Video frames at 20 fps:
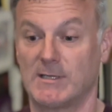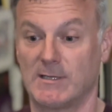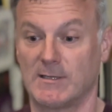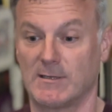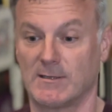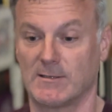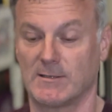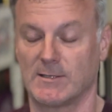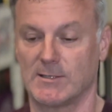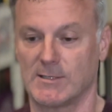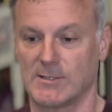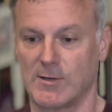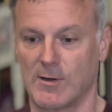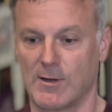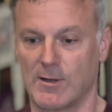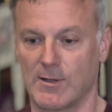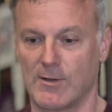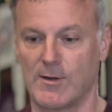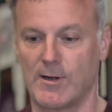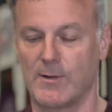to
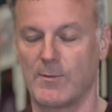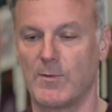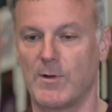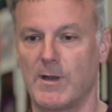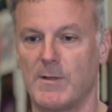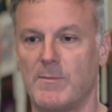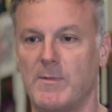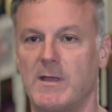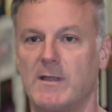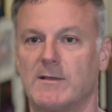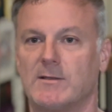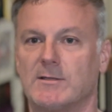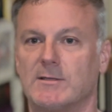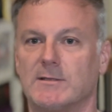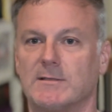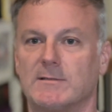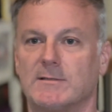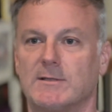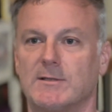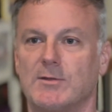start learning what it meant
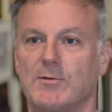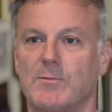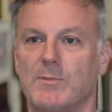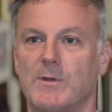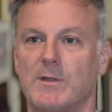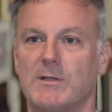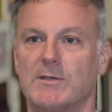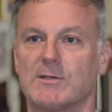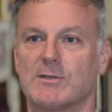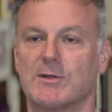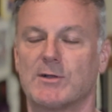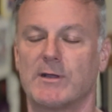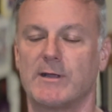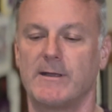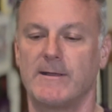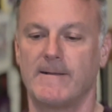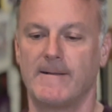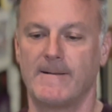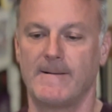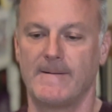to do ministry,
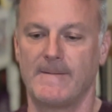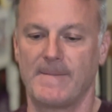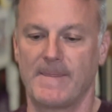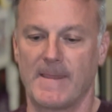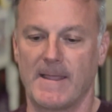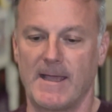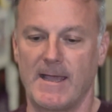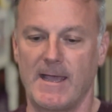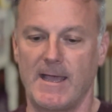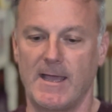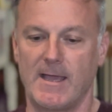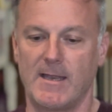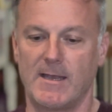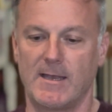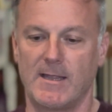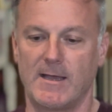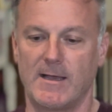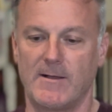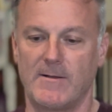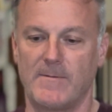
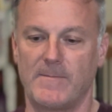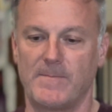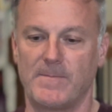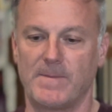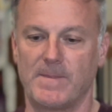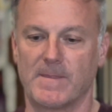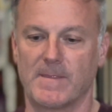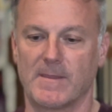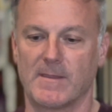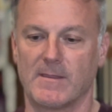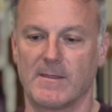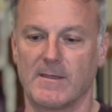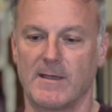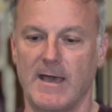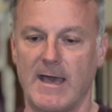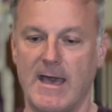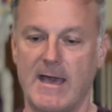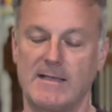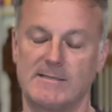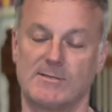and
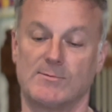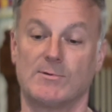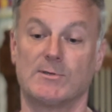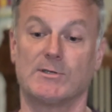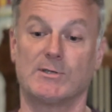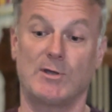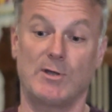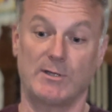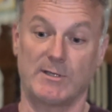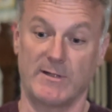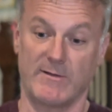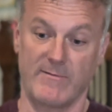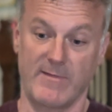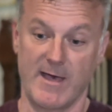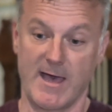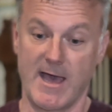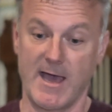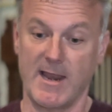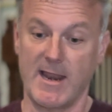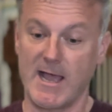as a result of
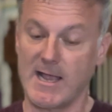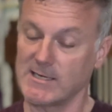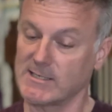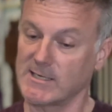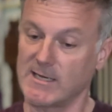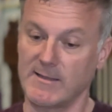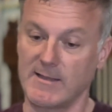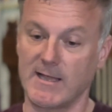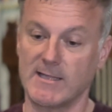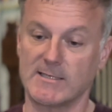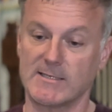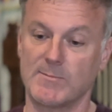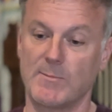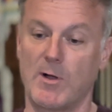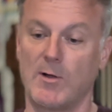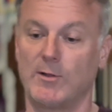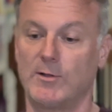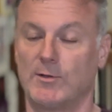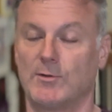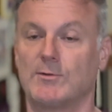that, actually in that
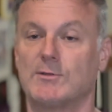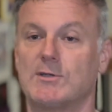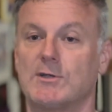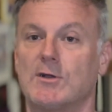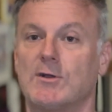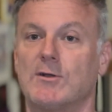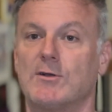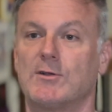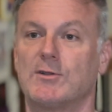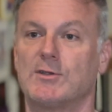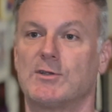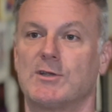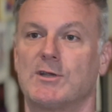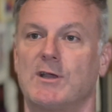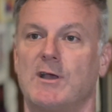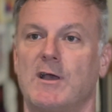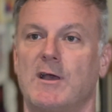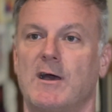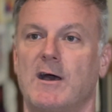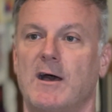small little church,
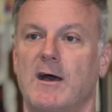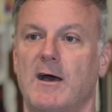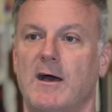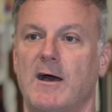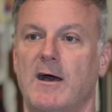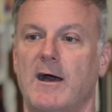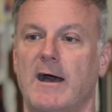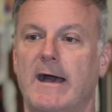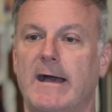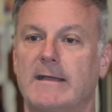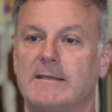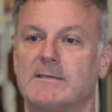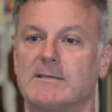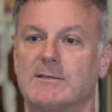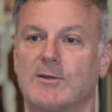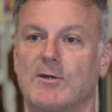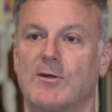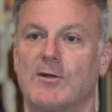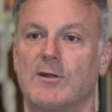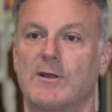I
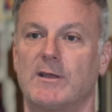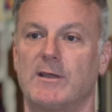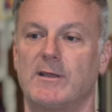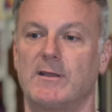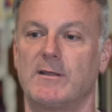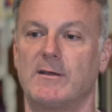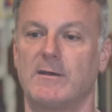started